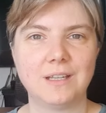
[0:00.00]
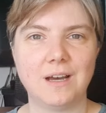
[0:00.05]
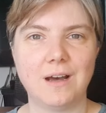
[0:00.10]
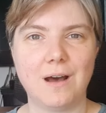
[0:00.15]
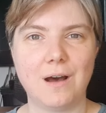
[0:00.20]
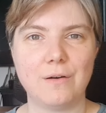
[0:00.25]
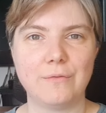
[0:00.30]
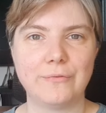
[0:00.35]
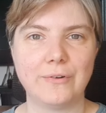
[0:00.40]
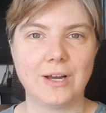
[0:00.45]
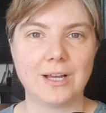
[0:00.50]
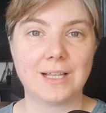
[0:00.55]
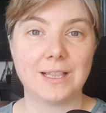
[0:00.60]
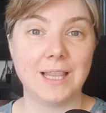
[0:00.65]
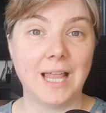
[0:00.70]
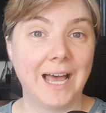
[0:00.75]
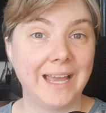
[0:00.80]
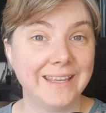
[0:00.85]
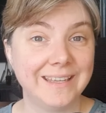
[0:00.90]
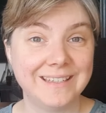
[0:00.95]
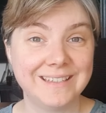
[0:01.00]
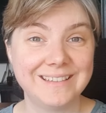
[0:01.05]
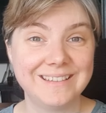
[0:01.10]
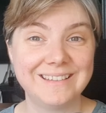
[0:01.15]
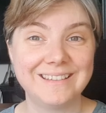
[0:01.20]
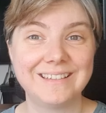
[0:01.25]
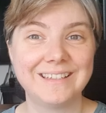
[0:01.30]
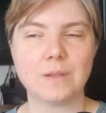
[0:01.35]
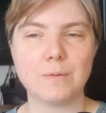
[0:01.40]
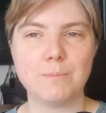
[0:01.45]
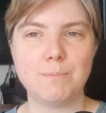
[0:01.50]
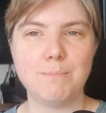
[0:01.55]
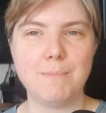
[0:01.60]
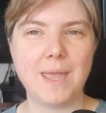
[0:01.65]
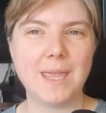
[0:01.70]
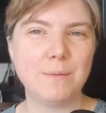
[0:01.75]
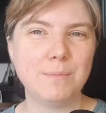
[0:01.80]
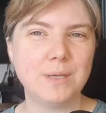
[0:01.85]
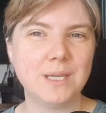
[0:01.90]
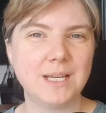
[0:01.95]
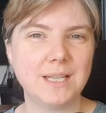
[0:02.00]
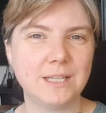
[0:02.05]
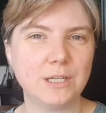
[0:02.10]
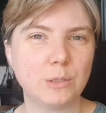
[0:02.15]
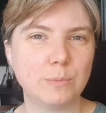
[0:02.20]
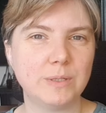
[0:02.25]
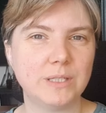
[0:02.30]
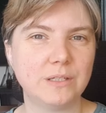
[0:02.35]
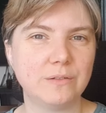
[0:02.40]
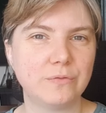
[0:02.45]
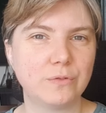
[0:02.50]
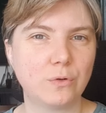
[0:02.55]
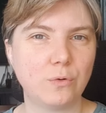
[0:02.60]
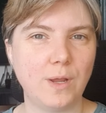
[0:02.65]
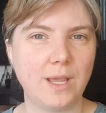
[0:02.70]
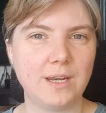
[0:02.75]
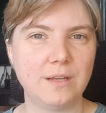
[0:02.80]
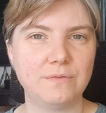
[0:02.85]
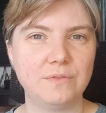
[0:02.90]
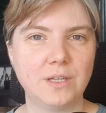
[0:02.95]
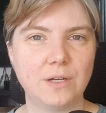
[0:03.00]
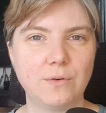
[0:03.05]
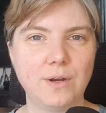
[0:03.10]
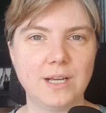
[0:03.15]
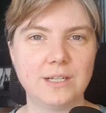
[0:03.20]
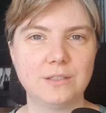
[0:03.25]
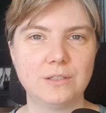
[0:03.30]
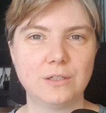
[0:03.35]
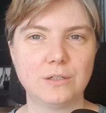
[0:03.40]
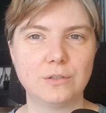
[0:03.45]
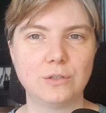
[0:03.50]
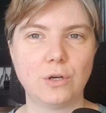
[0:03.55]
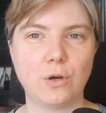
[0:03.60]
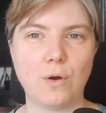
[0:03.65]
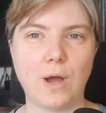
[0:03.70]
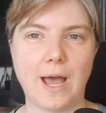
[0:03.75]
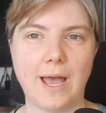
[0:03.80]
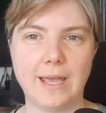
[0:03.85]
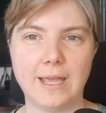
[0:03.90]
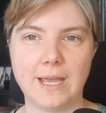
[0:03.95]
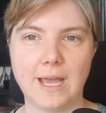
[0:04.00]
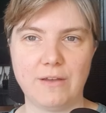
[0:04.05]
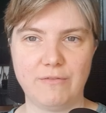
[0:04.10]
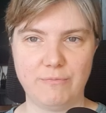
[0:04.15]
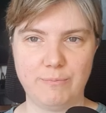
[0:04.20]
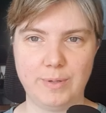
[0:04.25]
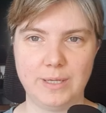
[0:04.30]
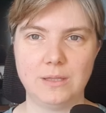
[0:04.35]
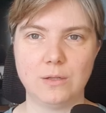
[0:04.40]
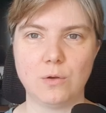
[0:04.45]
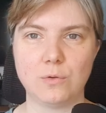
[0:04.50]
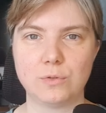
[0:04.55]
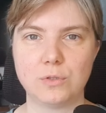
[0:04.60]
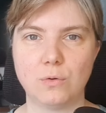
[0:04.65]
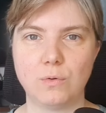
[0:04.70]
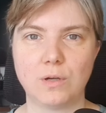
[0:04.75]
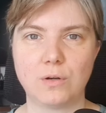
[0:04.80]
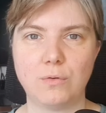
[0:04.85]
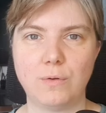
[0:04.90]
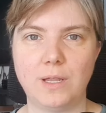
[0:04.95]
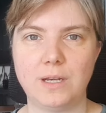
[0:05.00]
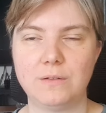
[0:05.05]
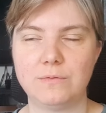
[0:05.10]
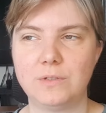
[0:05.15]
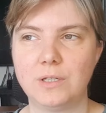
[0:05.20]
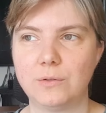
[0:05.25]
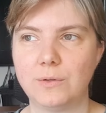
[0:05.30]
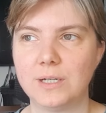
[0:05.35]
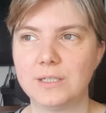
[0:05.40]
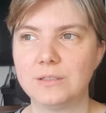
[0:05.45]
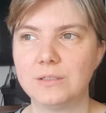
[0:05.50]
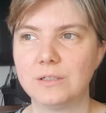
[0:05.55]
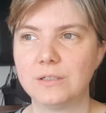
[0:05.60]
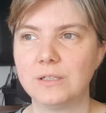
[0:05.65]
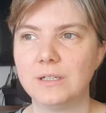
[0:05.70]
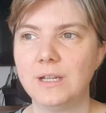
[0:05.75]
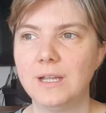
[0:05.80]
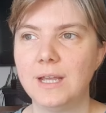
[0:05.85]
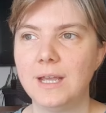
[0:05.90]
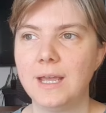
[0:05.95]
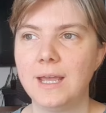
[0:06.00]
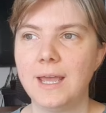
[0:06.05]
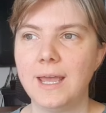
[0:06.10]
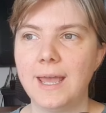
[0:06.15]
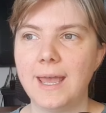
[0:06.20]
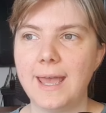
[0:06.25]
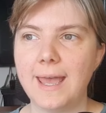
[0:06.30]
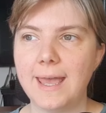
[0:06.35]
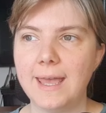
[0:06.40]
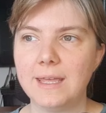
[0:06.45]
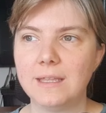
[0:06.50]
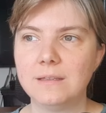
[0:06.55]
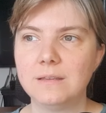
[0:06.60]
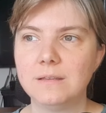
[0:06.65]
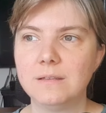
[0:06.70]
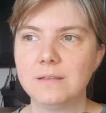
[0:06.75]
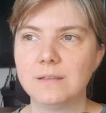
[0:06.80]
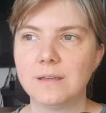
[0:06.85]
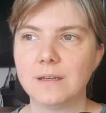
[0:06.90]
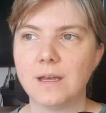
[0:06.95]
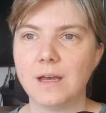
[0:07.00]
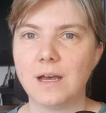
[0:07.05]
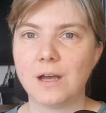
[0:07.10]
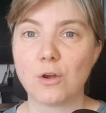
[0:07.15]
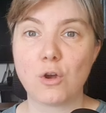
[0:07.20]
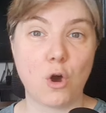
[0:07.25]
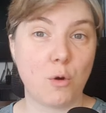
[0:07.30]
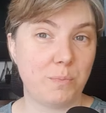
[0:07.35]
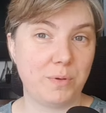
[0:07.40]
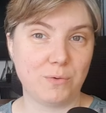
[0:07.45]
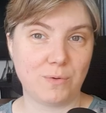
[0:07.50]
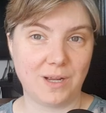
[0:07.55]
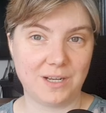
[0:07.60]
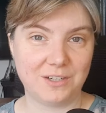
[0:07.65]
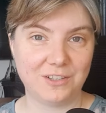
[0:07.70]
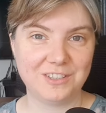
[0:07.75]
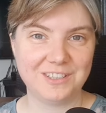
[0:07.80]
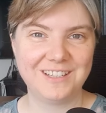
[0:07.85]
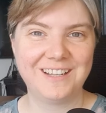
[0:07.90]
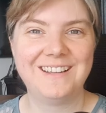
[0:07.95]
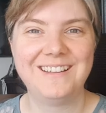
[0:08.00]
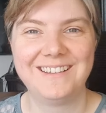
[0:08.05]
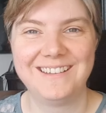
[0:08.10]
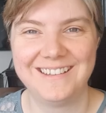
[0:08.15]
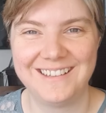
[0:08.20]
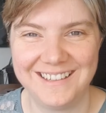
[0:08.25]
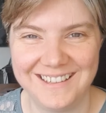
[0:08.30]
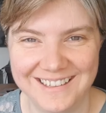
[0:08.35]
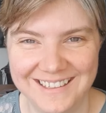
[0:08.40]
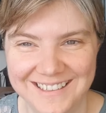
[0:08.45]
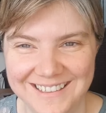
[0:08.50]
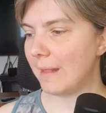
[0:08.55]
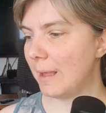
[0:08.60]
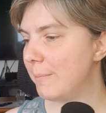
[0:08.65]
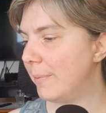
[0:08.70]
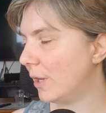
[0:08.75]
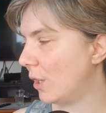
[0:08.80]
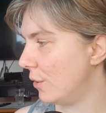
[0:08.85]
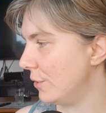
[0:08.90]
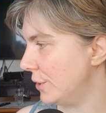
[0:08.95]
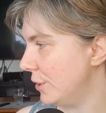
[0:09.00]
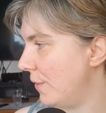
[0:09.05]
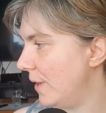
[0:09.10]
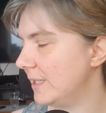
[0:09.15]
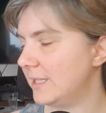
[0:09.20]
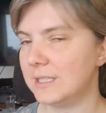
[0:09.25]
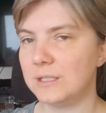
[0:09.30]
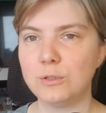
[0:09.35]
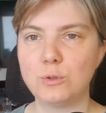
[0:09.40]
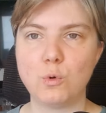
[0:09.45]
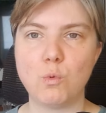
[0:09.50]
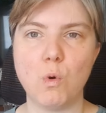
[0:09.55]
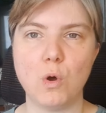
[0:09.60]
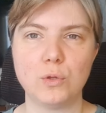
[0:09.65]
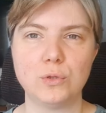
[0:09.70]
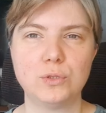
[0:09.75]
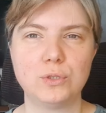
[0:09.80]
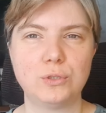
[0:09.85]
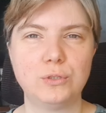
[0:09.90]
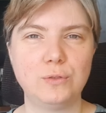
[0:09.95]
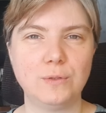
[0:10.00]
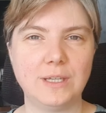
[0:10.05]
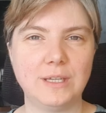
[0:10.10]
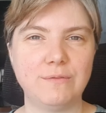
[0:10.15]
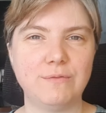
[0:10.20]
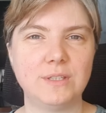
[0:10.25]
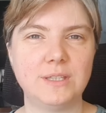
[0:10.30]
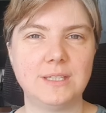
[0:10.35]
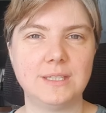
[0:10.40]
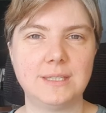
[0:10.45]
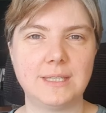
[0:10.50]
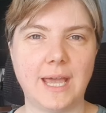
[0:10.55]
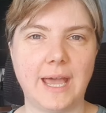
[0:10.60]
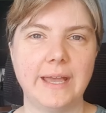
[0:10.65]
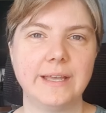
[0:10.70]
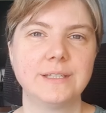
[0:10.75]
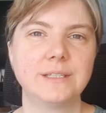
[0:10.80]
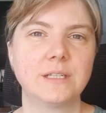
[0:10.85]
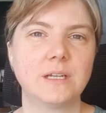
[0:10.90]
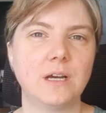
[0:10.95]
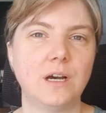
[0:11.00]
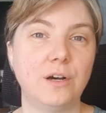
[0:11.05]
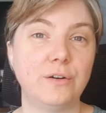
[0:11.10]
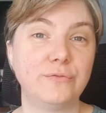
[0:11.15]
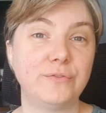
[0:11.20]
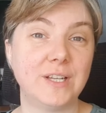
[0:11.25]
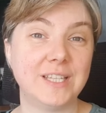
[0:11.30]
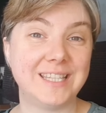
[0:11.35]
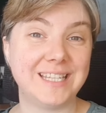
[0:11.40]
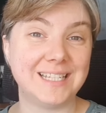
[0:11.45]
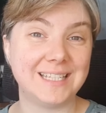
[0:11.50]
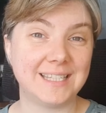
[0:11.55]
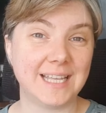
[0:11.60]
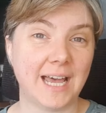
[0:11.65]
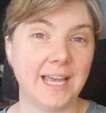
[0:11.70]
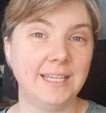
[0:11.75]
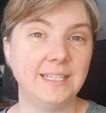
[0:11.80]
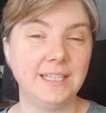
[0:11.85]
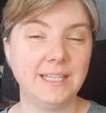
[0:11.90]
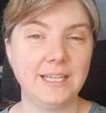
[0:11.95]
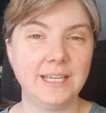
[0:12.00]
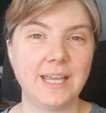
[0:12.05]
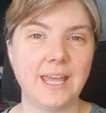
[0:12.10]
of a client, maybe a little bit of creative director, though I have been also a creative director, and a copywriter. But also I didn't want to give it the task of designing